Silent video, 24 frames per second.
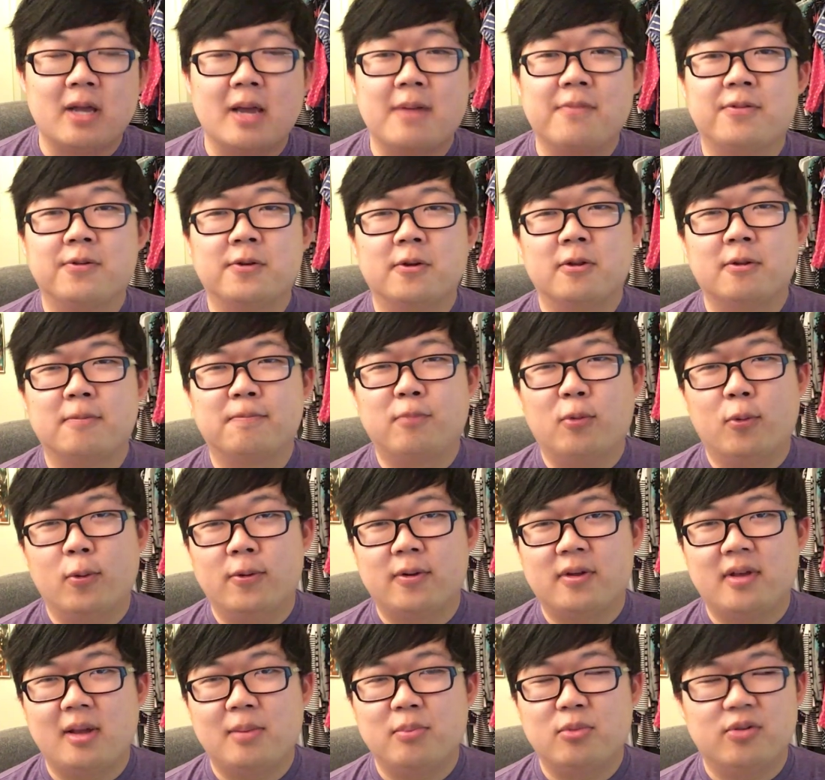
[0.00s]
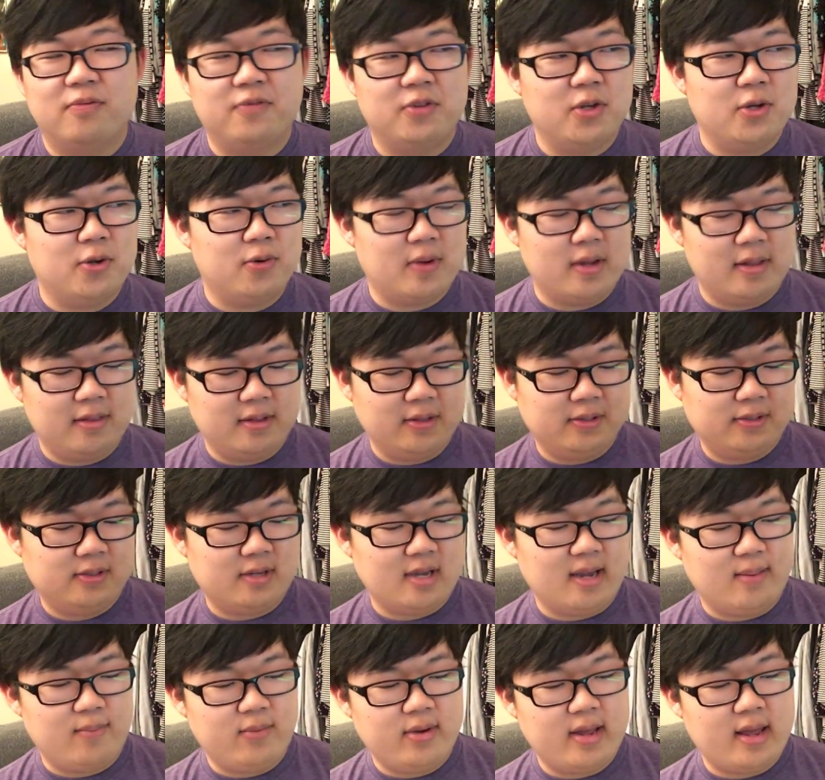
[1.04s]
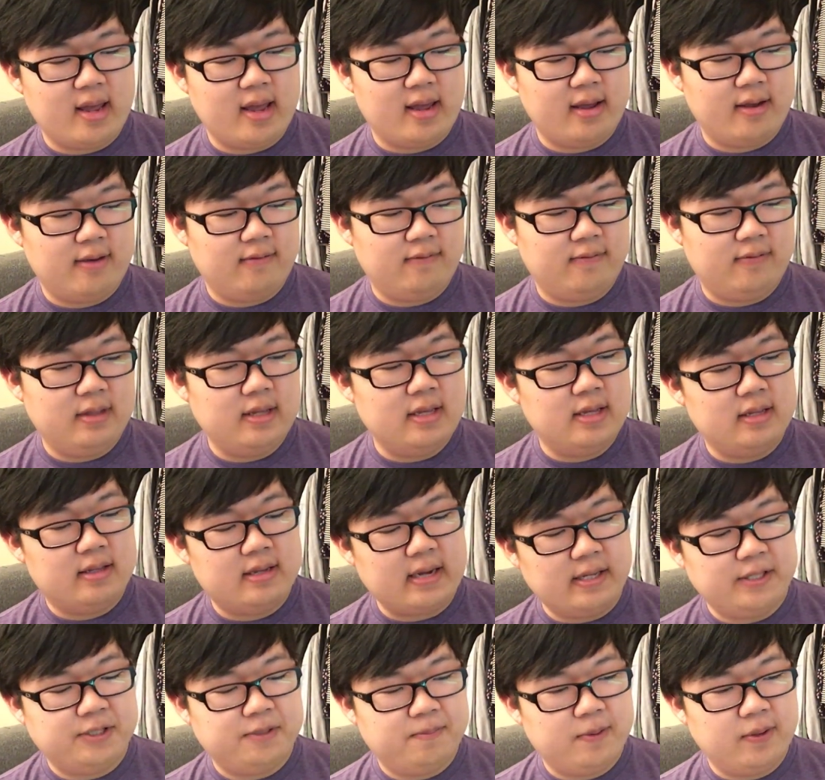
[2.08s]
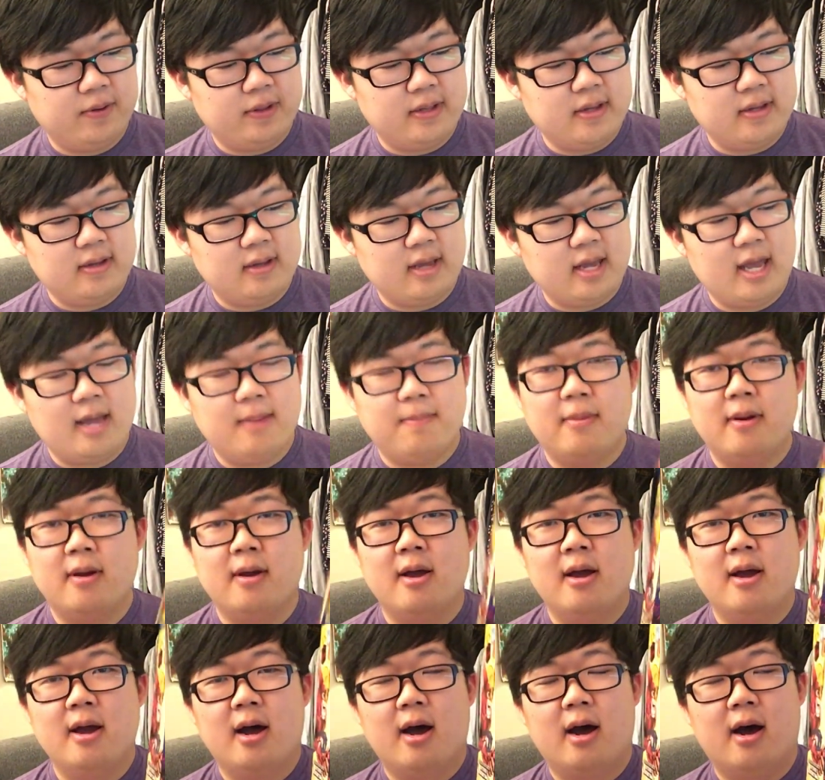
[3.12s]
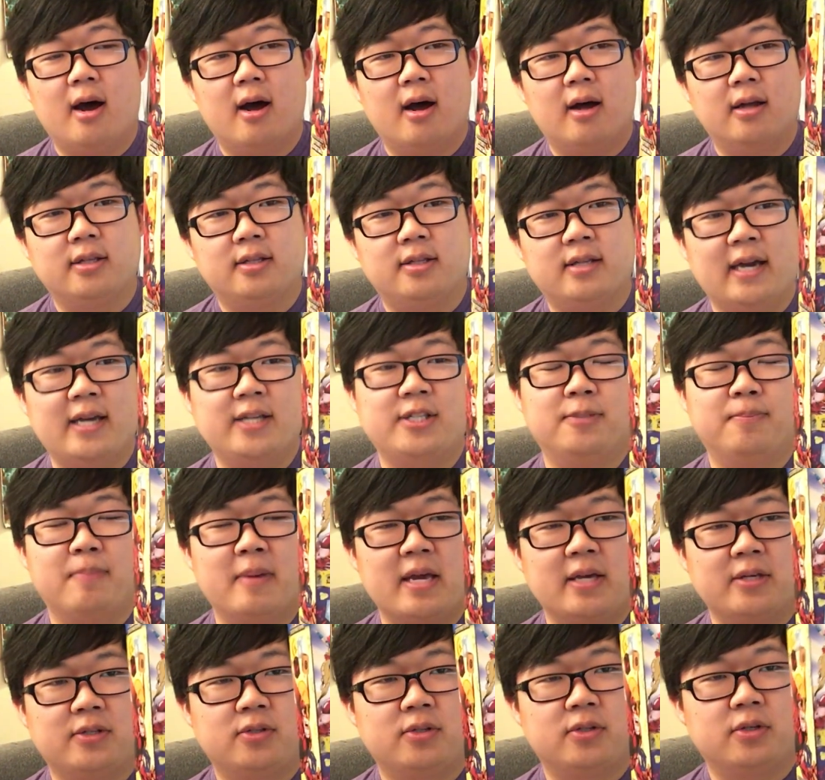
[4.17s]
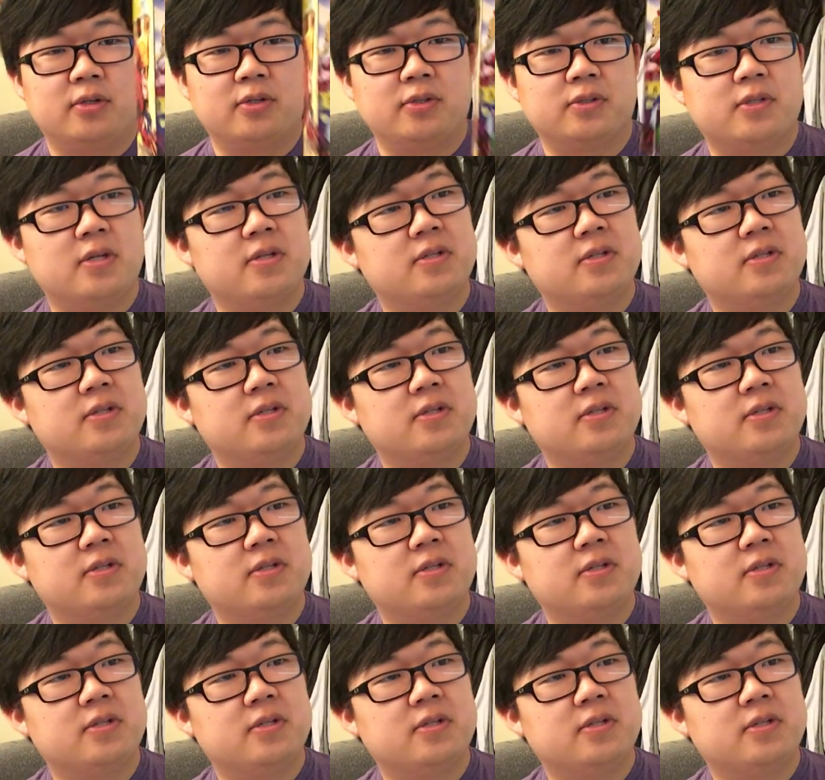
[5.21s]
Time for another board game review, and this time we have the dice building game Dice Masters.